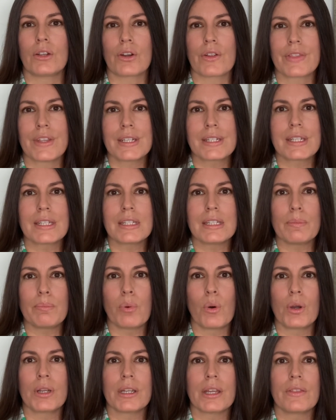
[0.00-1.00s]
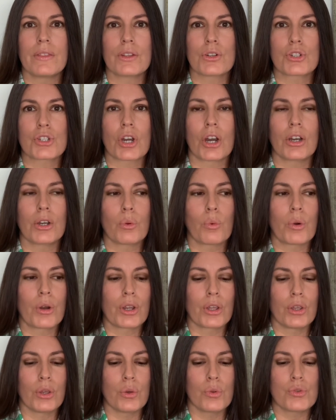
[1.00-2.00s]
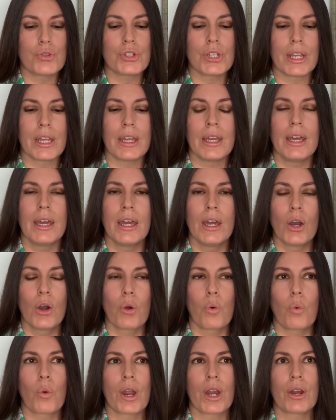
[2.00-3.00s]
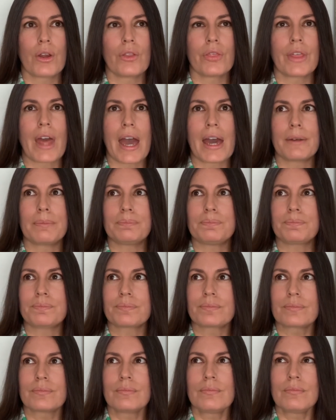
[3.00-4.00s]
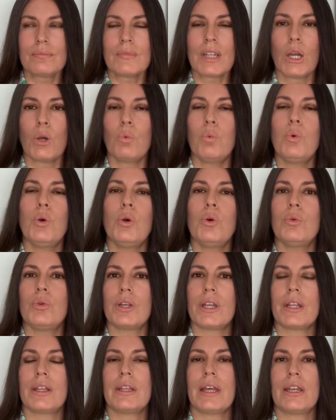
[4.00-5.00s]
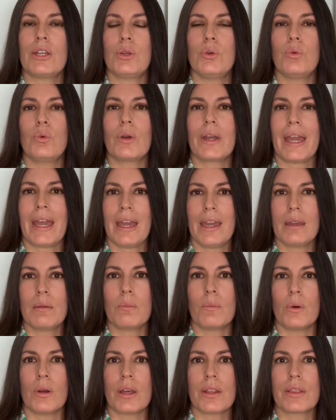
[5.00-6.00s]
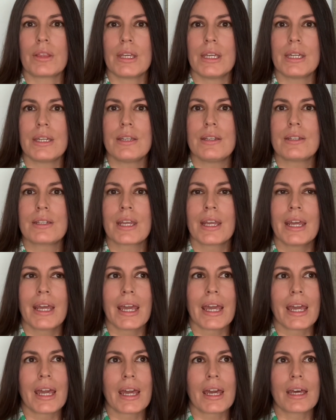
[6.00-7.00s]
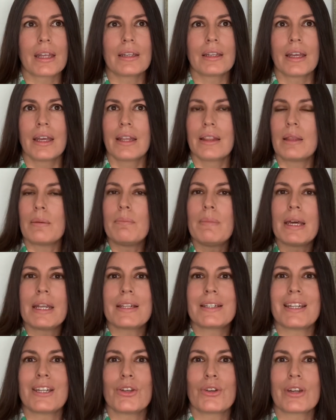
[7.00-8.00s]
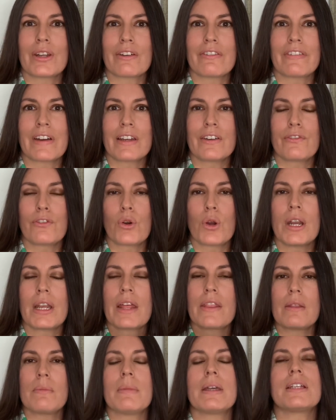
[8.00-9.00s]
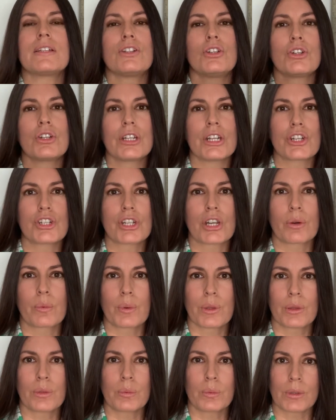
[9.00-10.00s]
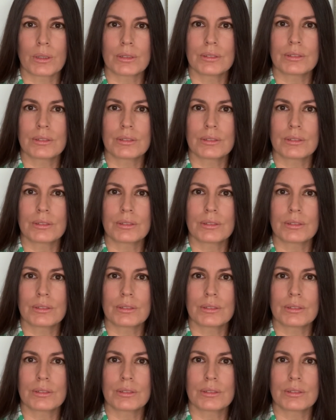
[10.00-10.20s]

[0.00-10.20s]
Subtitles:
This is the point in the chart where you see where that wound that you came with is, and the medicine you're going to find for it, and the medicine you're going to share with the world.